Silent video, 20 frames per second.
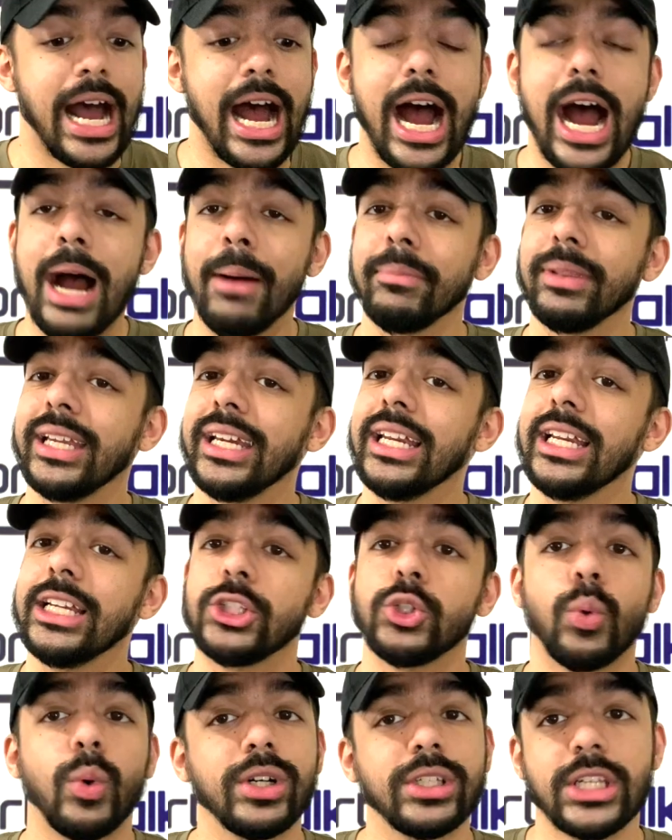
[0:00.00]
I'm leaning
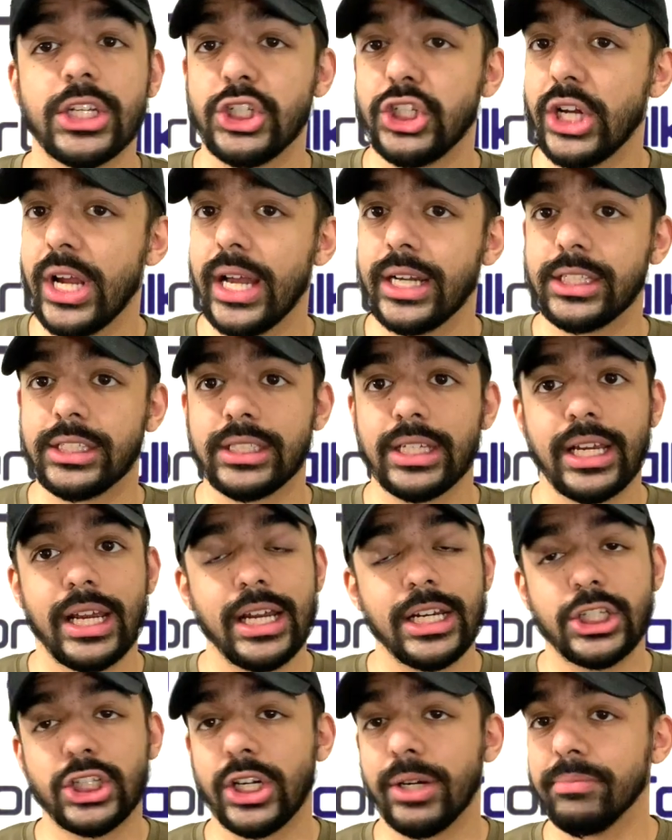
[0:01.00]
towards the Jets
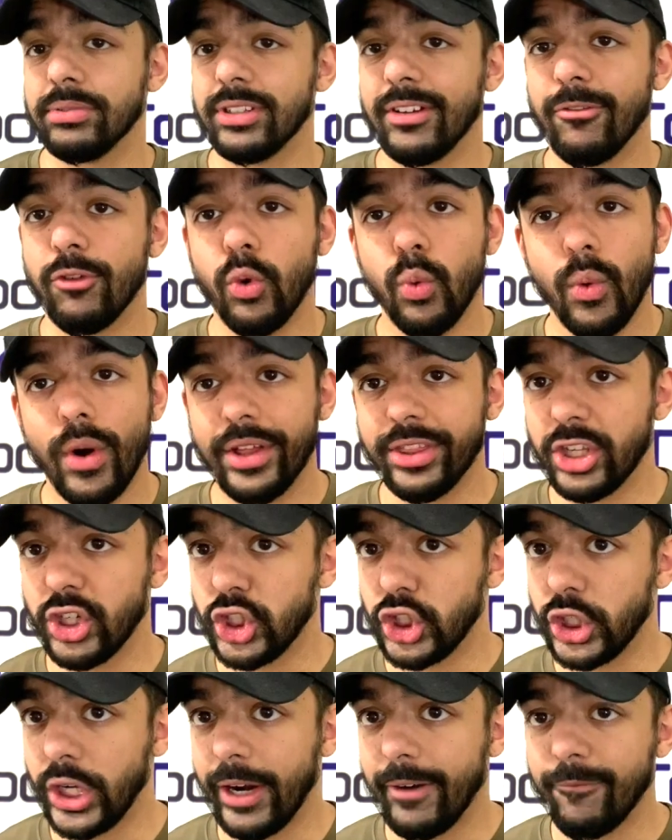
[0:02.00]
in terms of who won
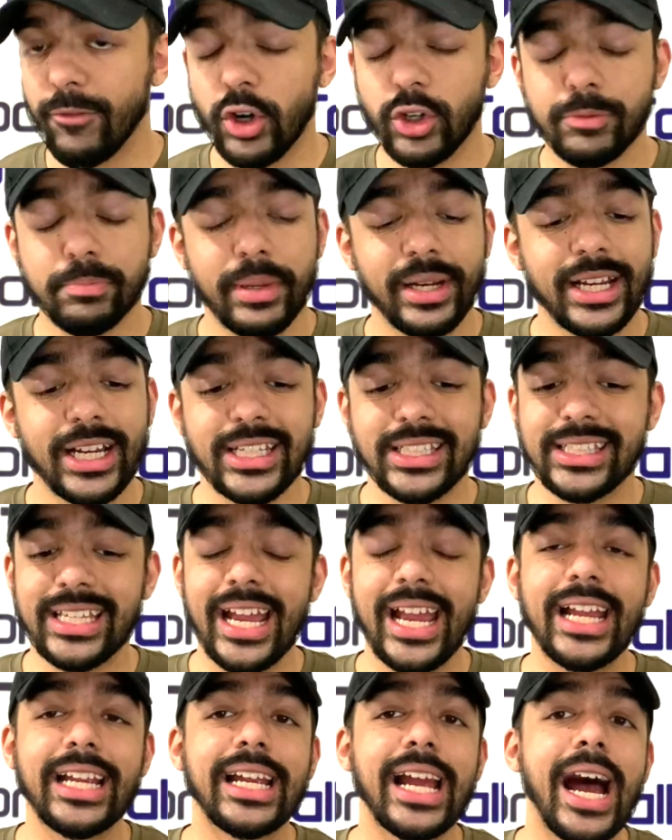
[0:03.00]
this trade, folks, because
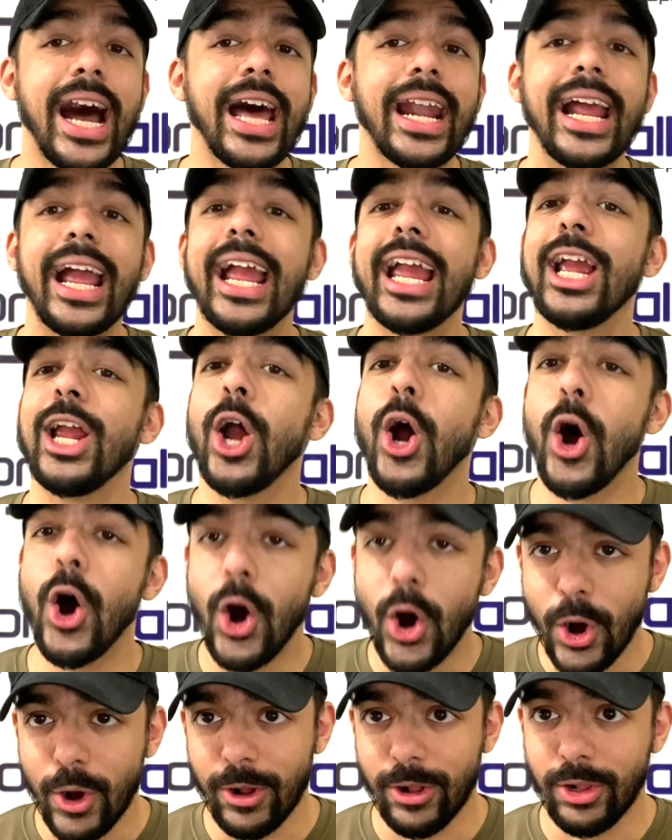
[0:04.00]
they got a
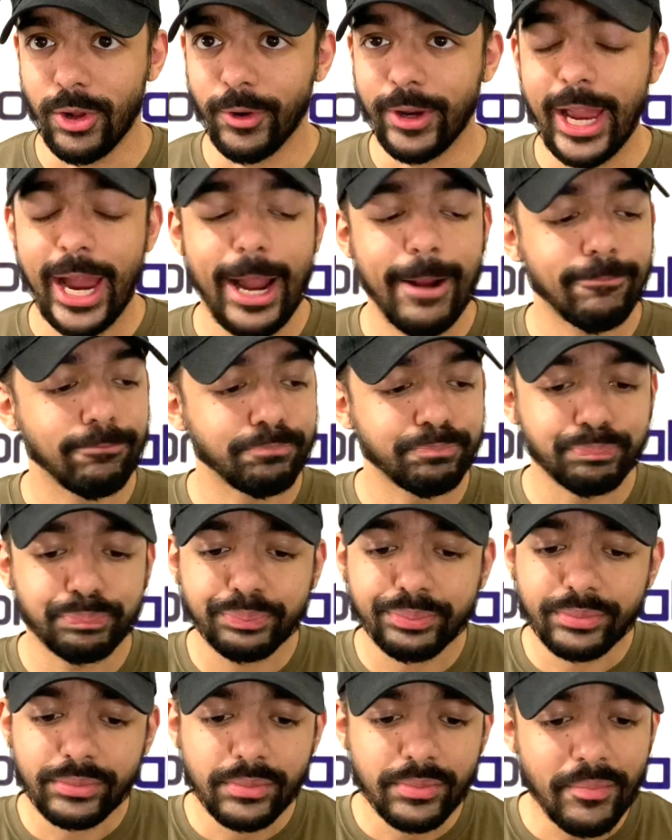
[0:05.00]
haul, okay?
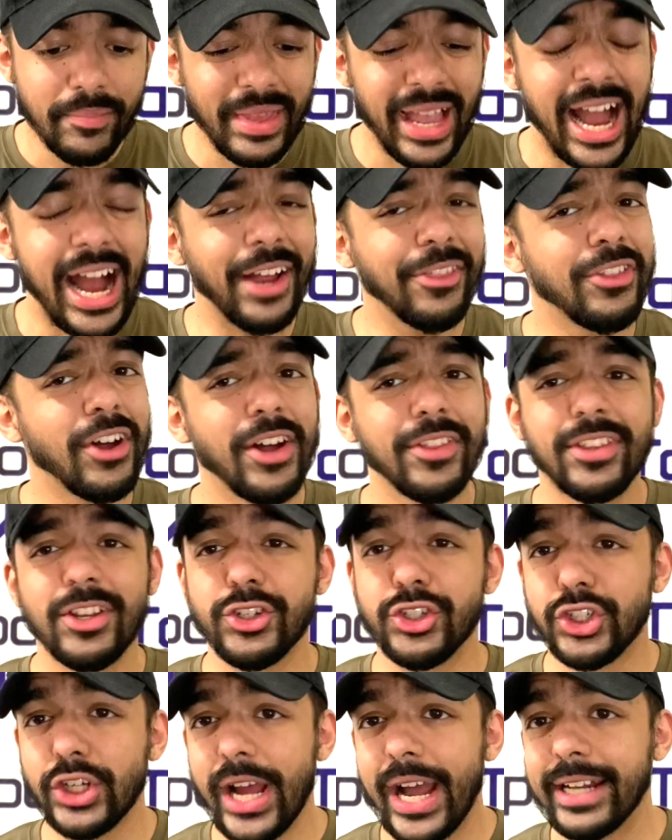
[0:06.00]
I thought the
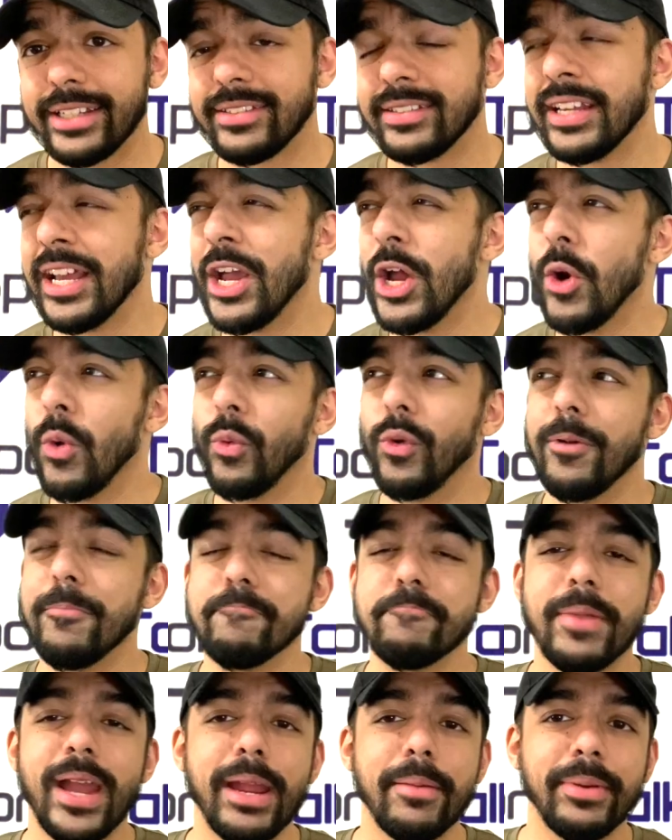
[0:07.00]
Jets would
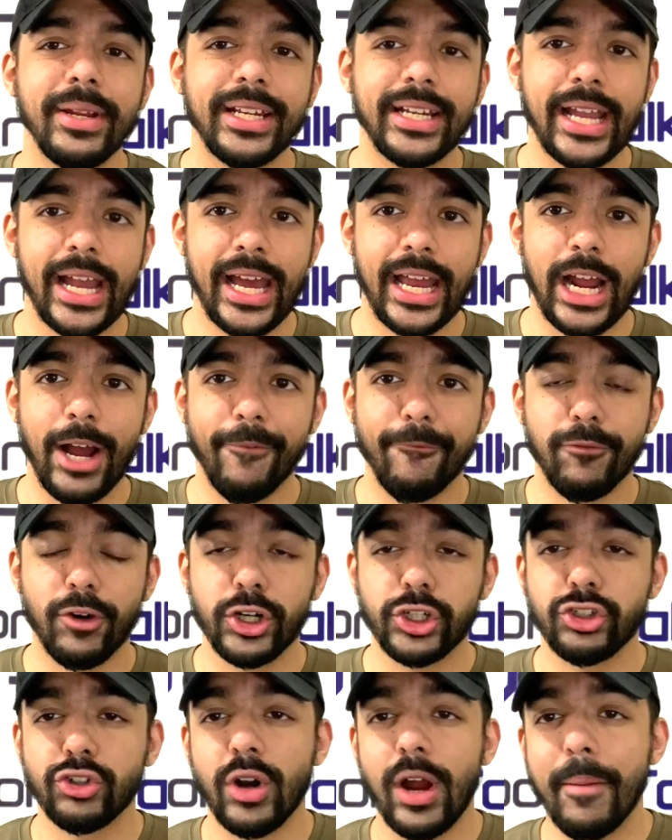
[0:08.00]
maybe get a
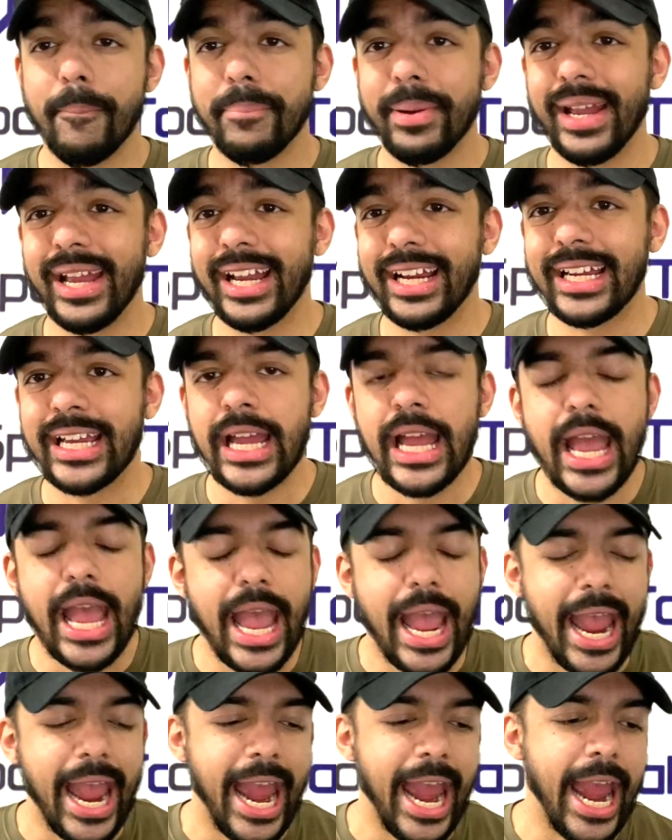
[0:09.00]
first round pick
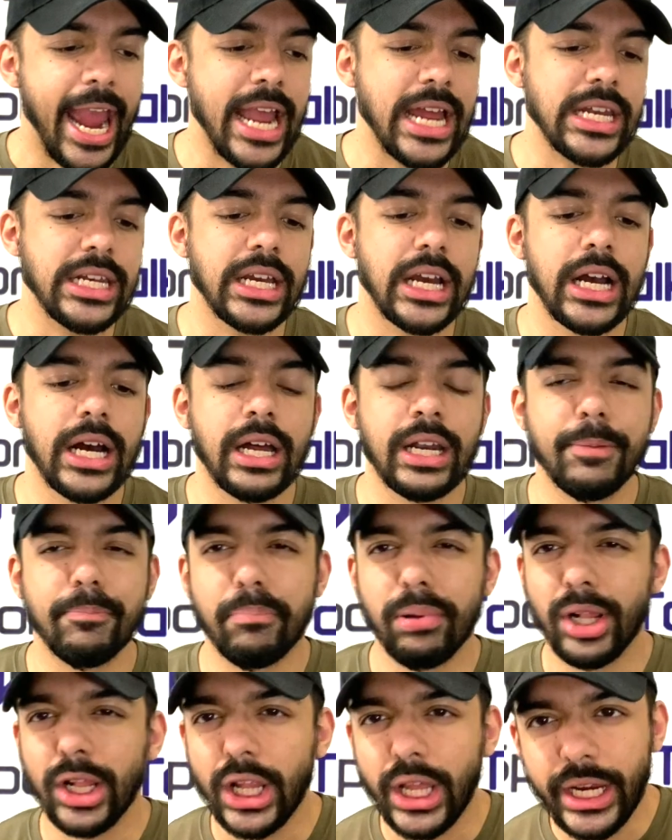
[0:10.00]
and a
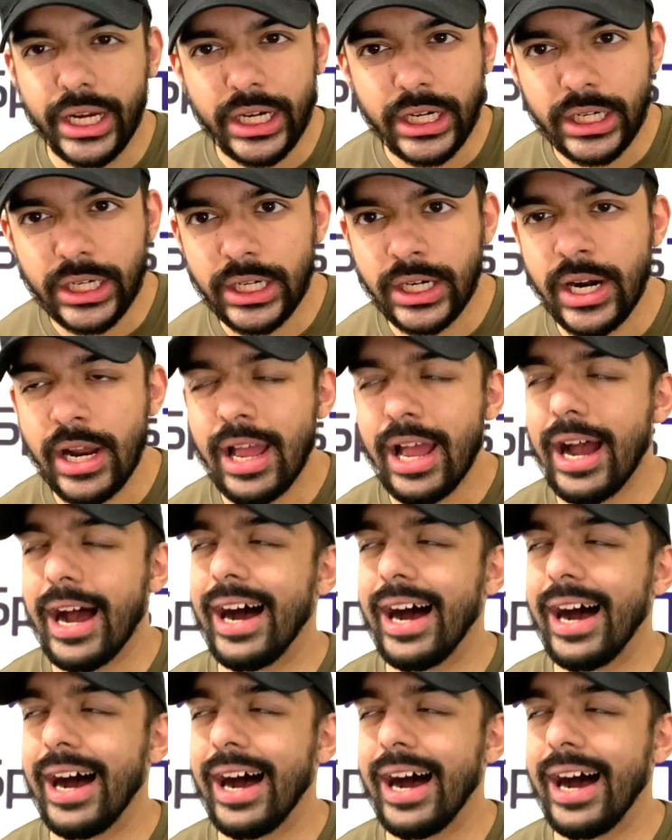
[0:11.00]
player,